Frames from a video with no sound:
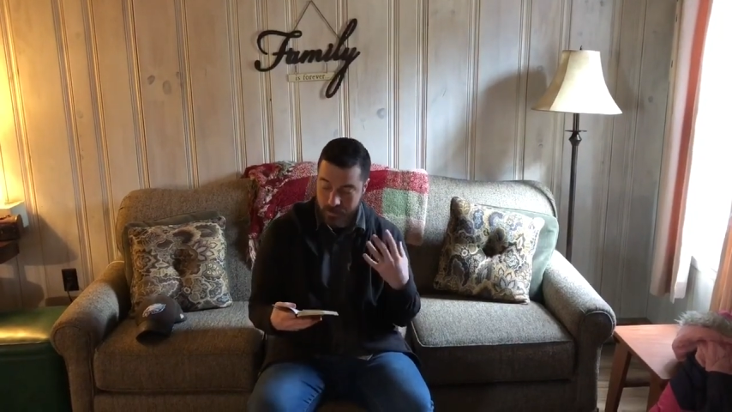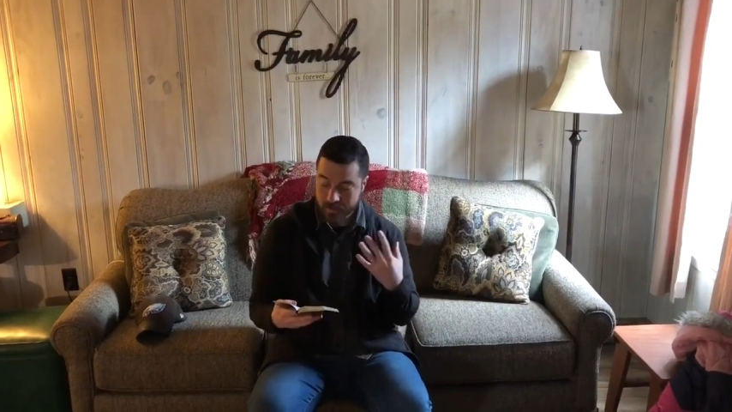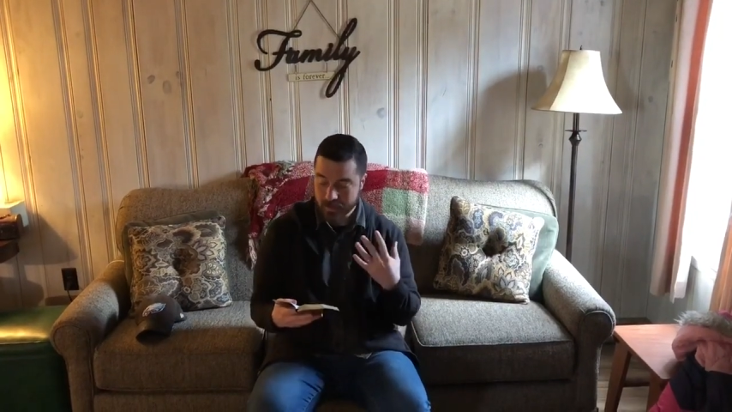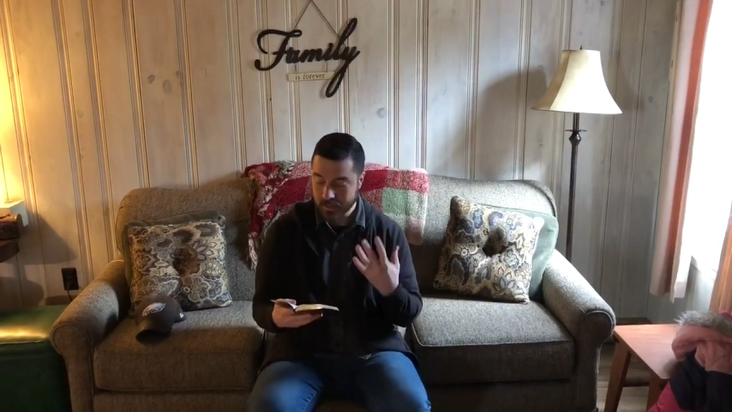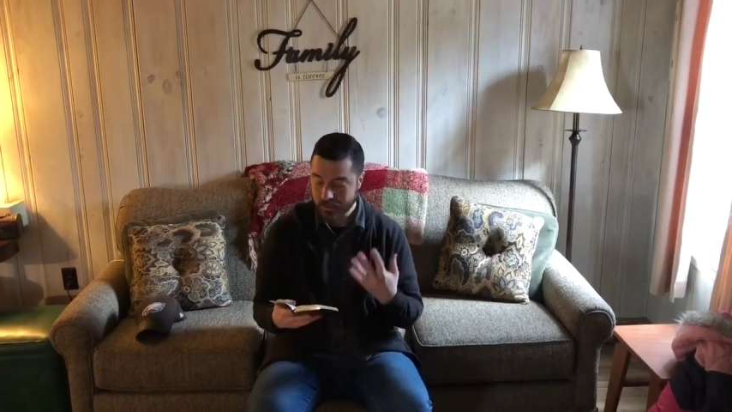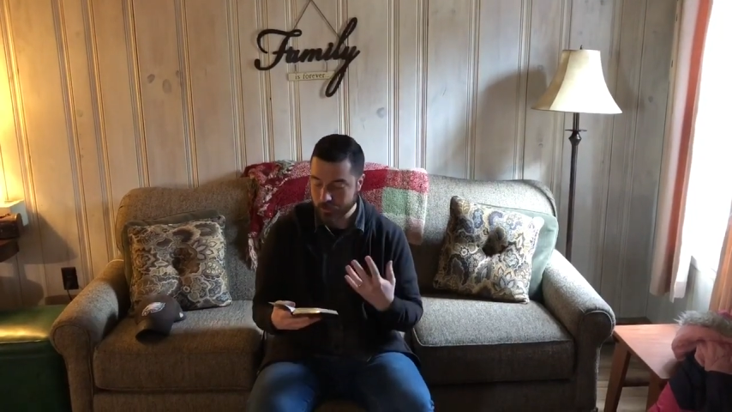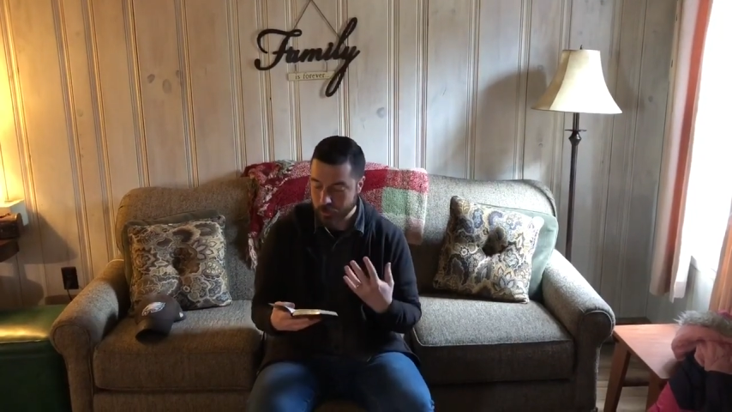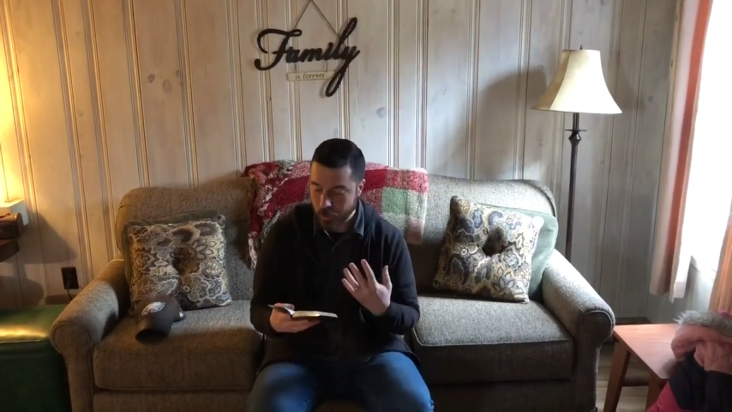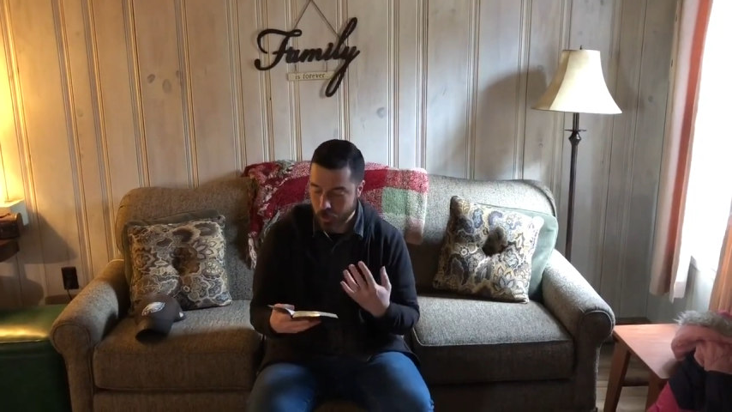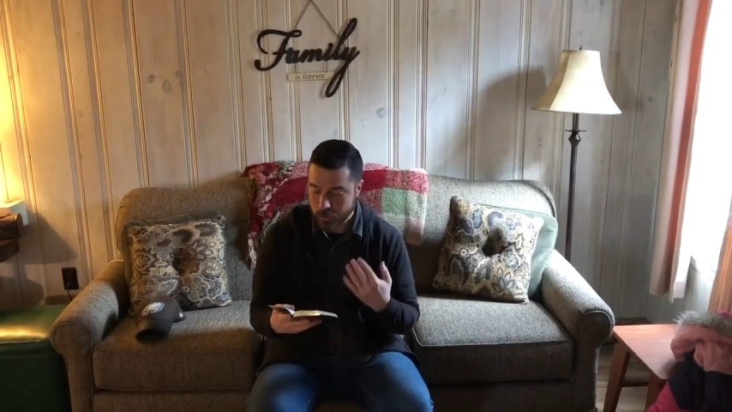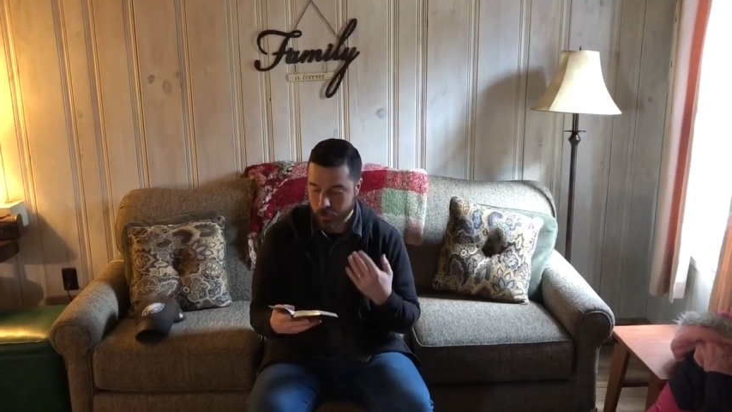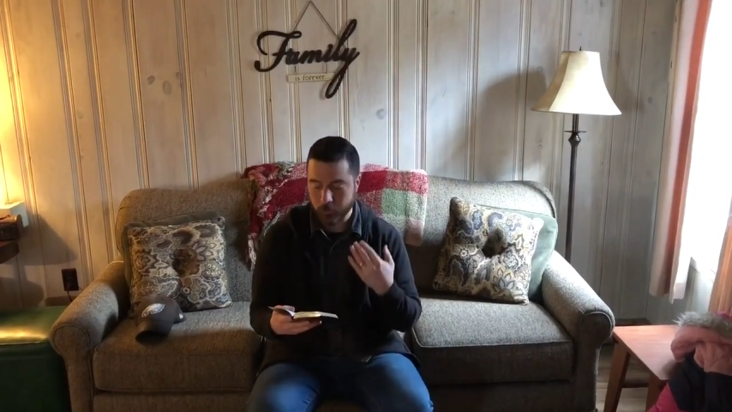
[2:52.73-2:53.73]
He even
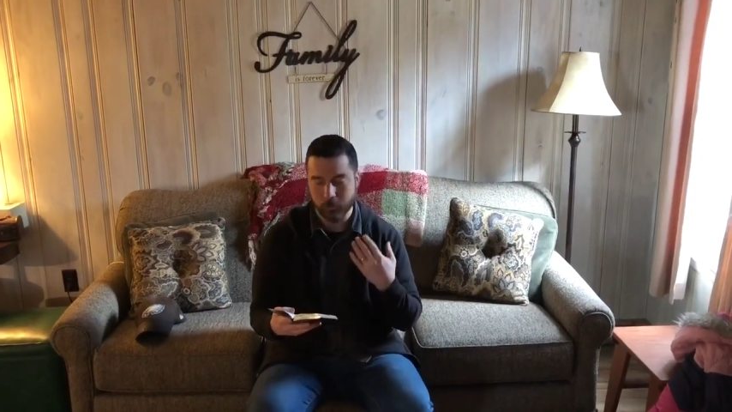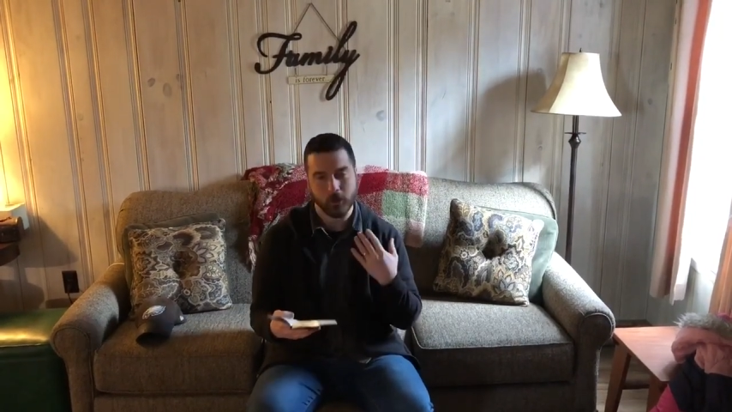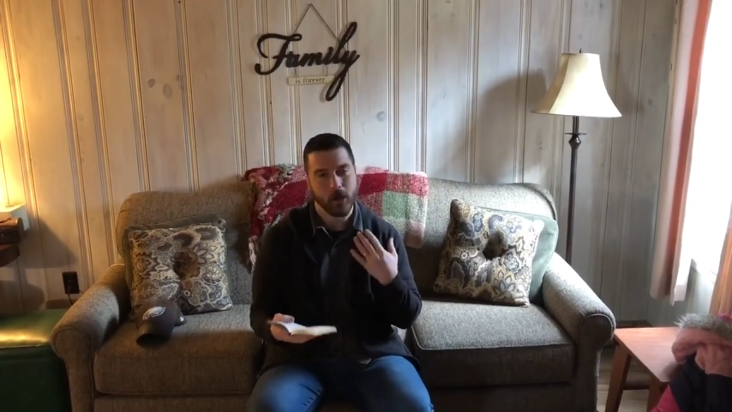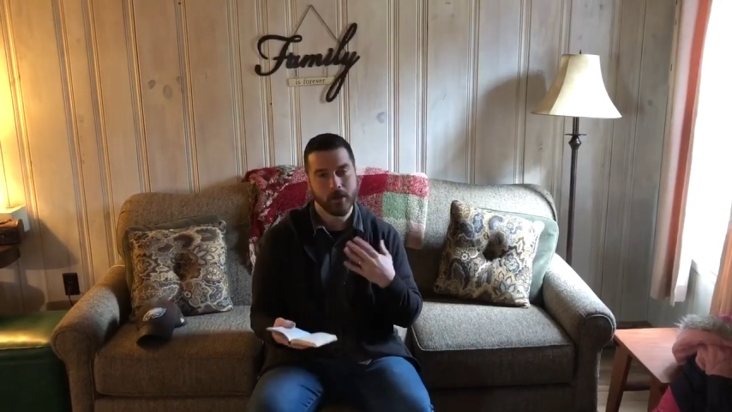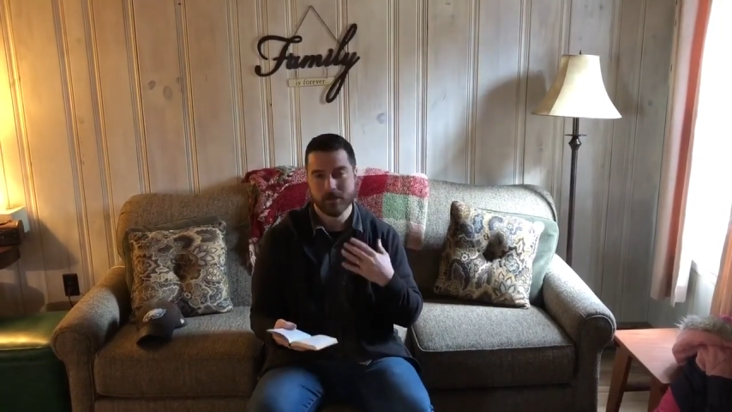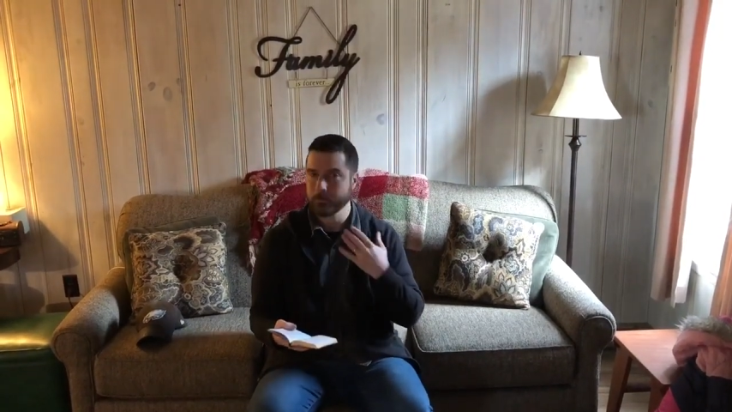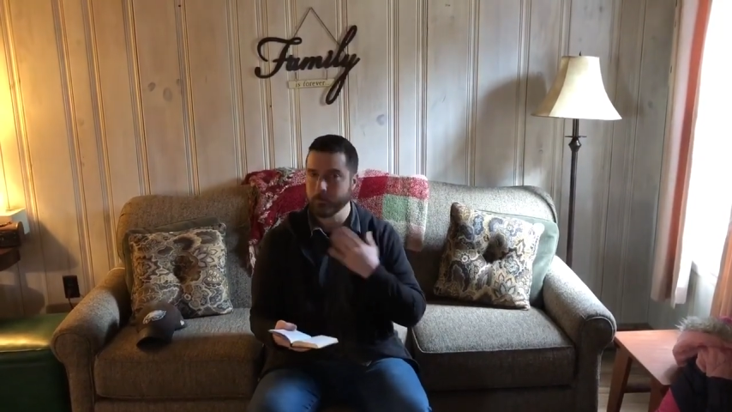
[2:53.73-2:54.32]
knows our thoughts